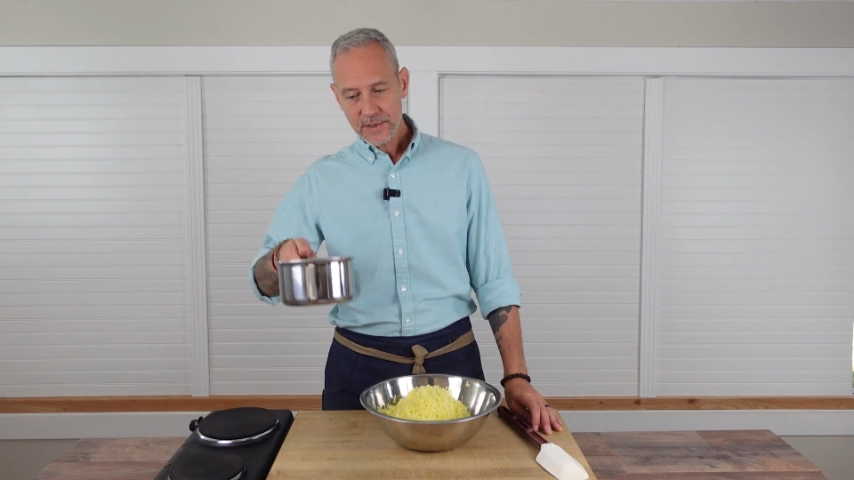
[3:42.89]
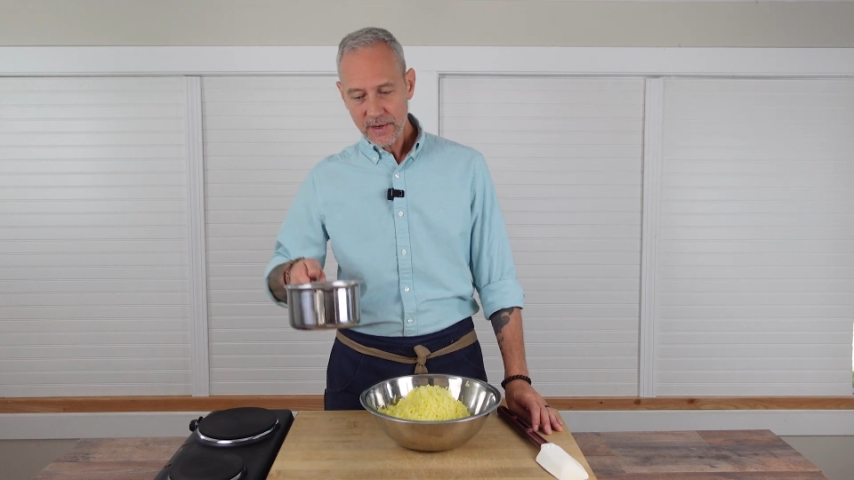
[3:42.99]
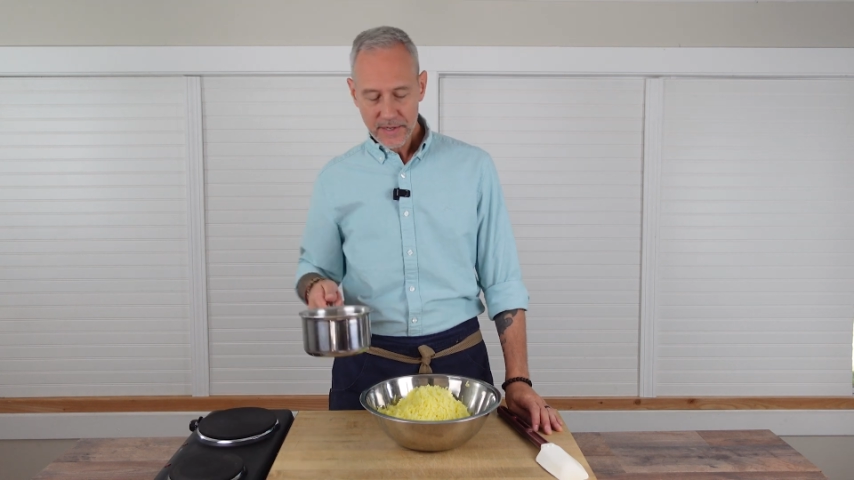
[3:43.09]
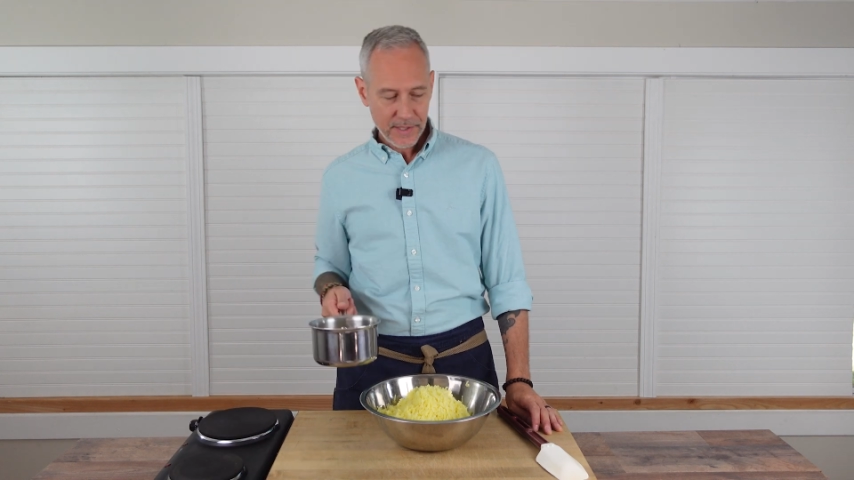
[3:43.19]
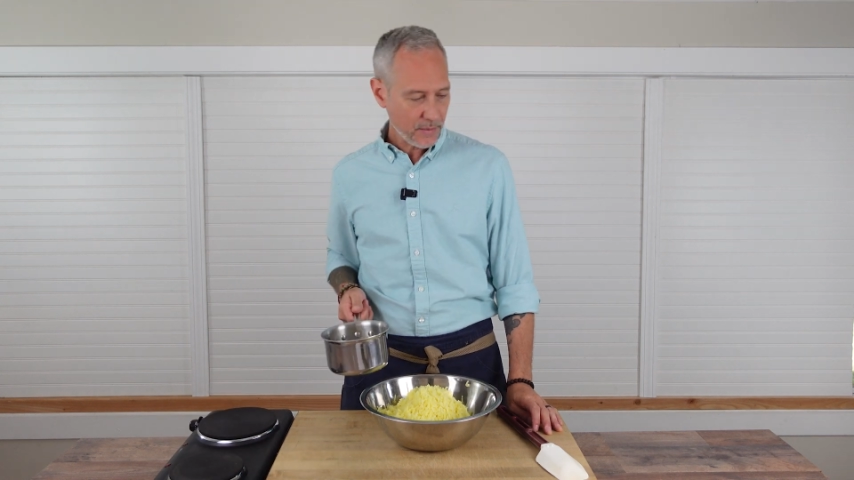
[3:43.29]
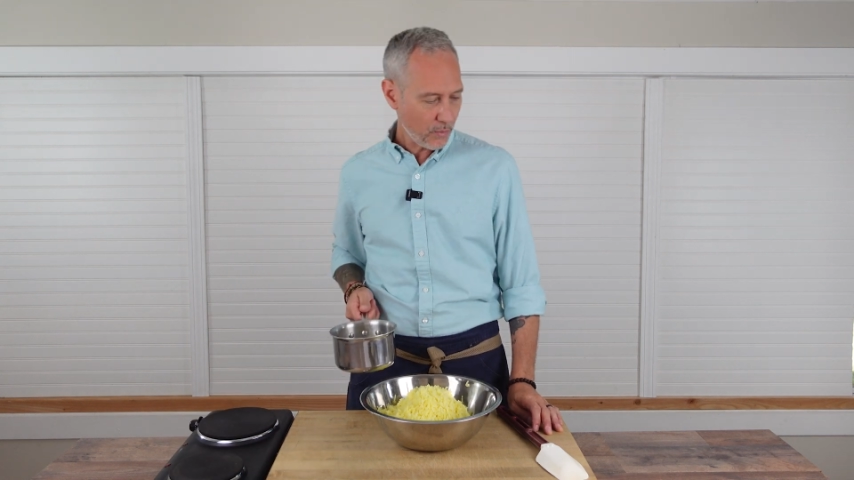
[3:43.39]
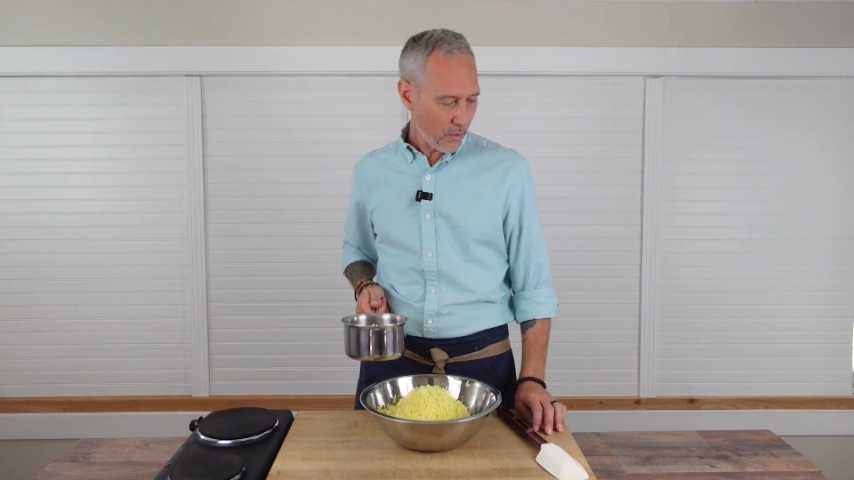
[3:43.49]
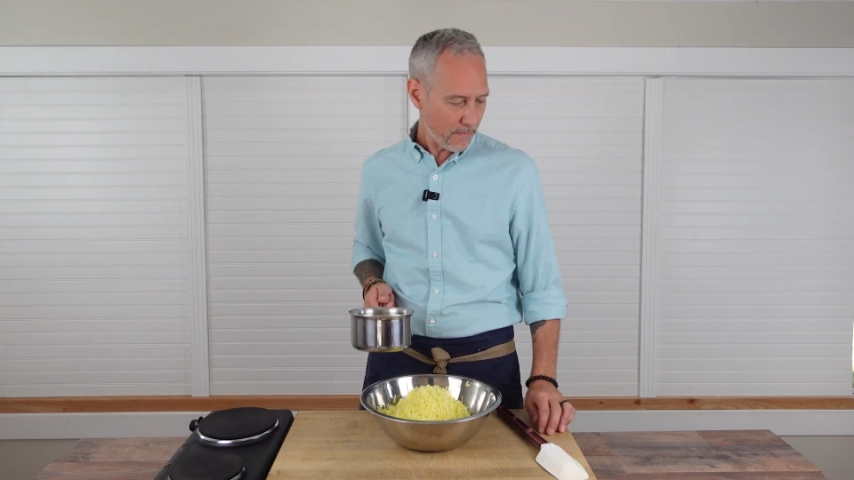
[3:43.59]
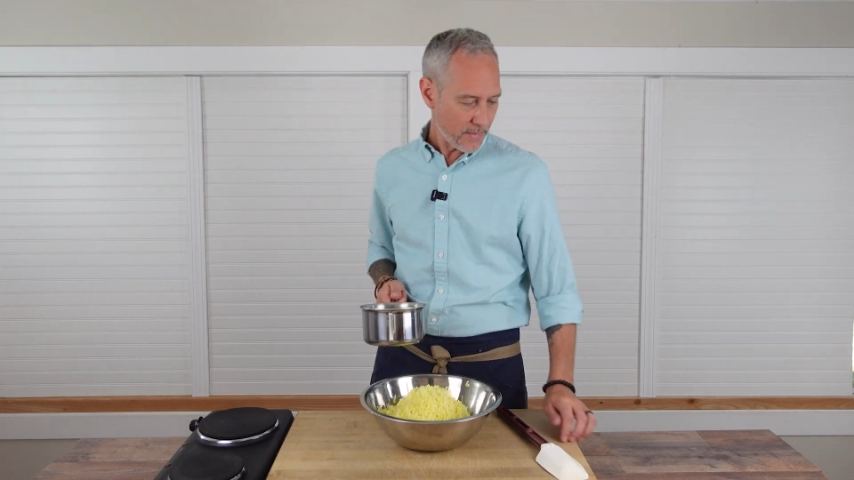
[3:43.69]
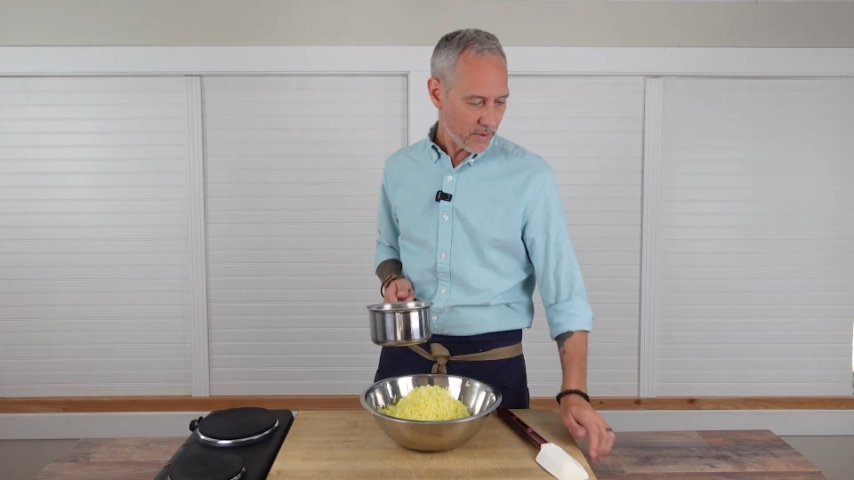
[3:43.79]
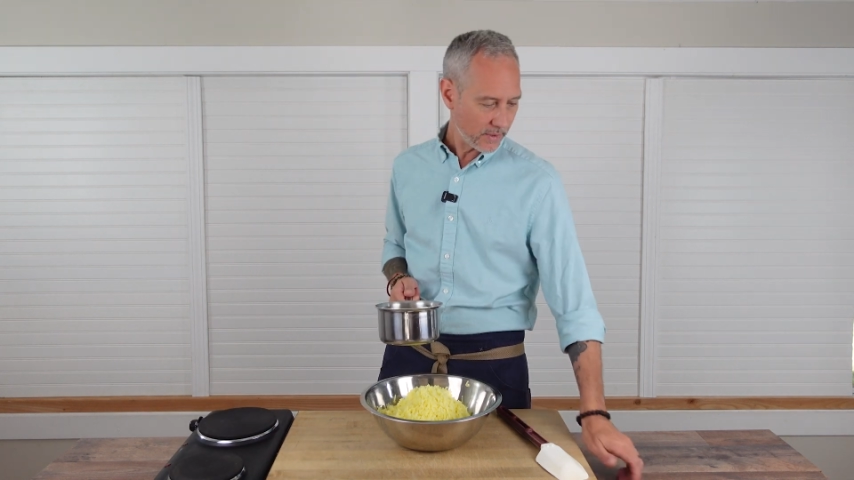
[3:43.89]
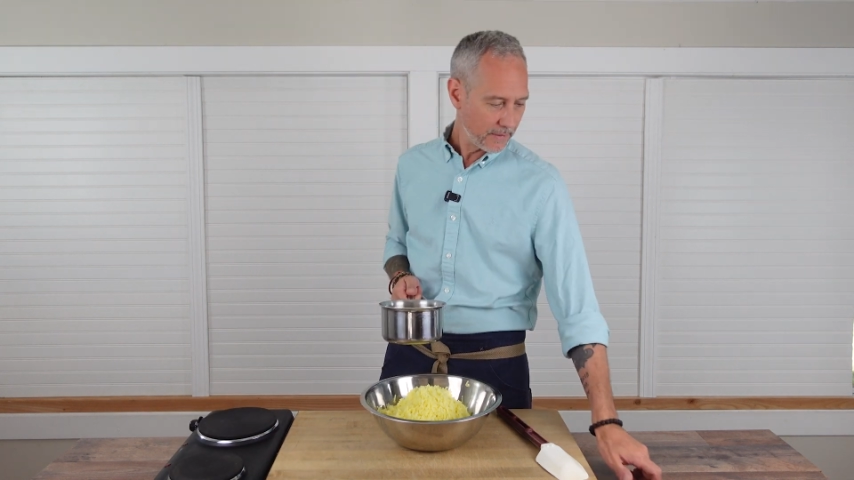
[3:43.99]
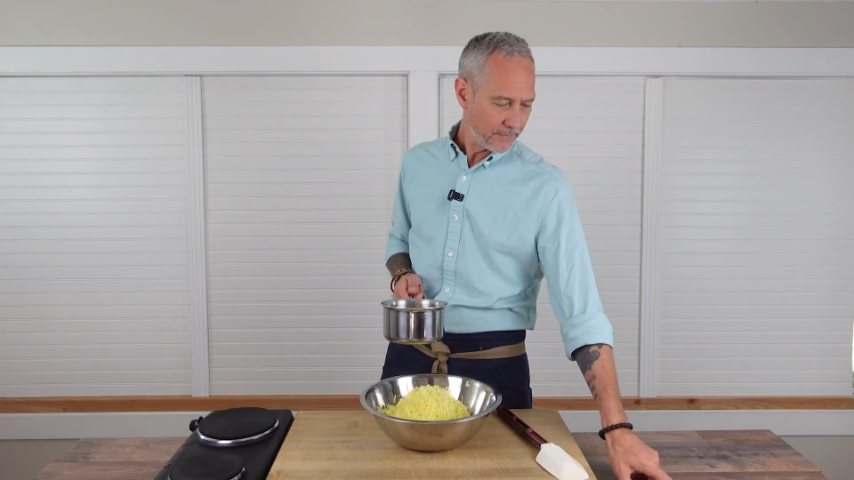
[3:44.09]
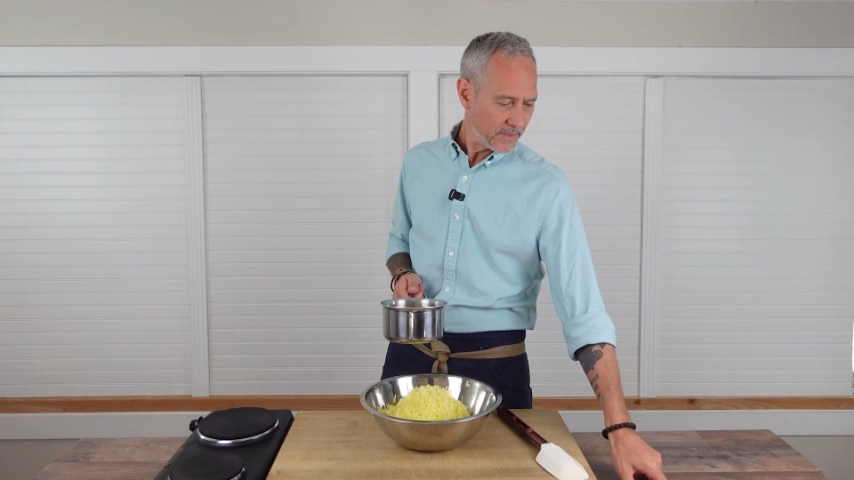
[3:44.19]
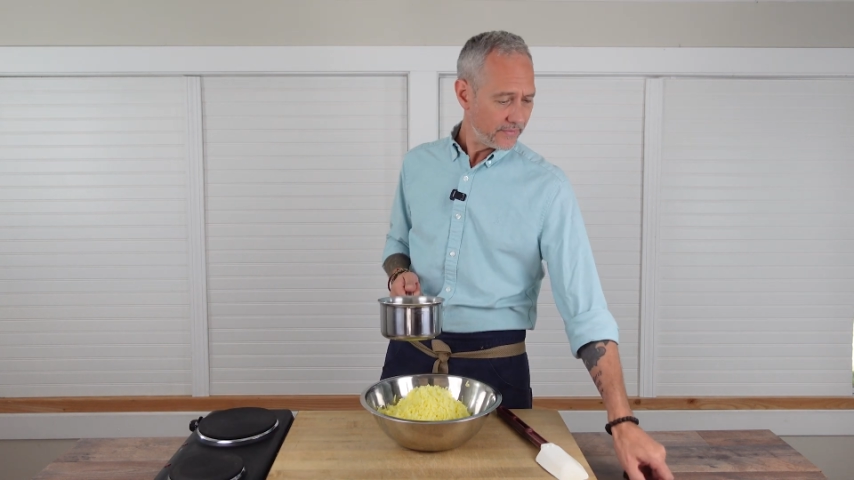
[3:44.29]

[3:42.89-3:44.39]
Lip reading: stir in your warm milk.